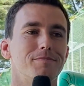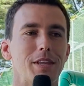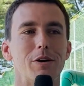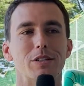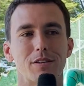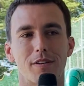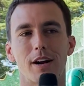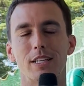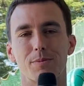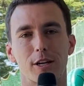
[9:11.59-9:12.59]
It was a
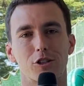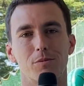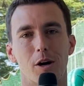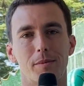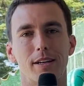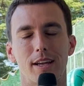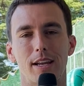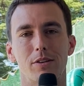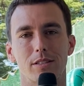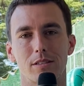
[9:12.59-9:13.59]
very special moment.
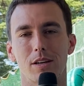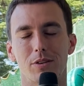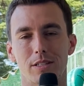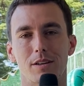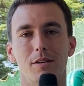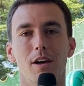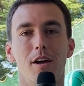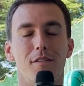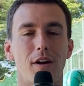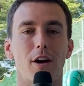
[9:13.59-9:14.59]
And it was a
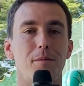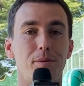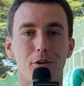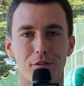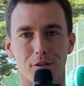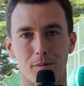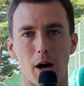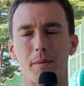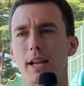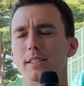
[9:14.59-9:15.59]
very beautiful moment.